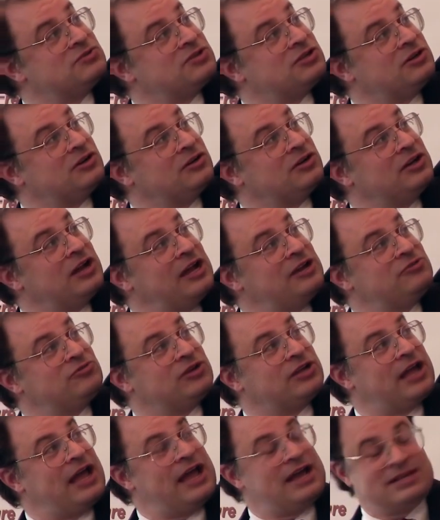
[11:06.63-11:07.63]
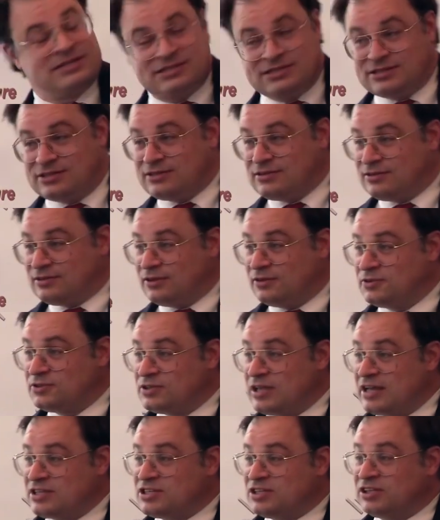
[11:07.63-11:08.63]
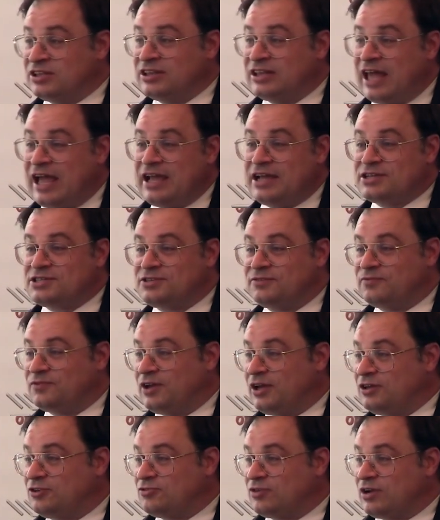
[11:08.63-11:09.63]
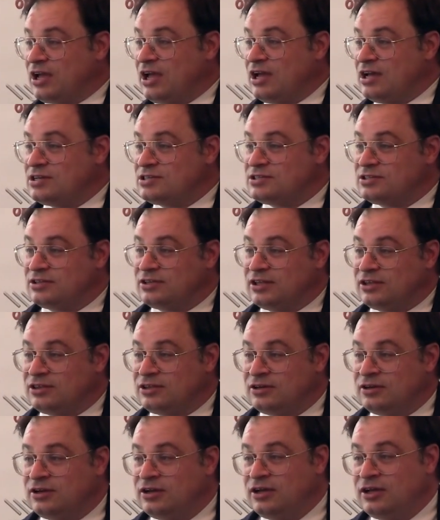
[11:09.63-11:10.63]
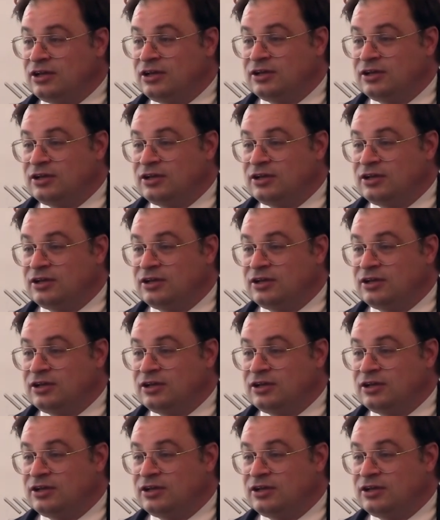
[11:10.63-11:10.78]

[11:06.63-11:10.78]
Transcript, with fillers: those are nitric acid. That's lakes of nitric acid that they're,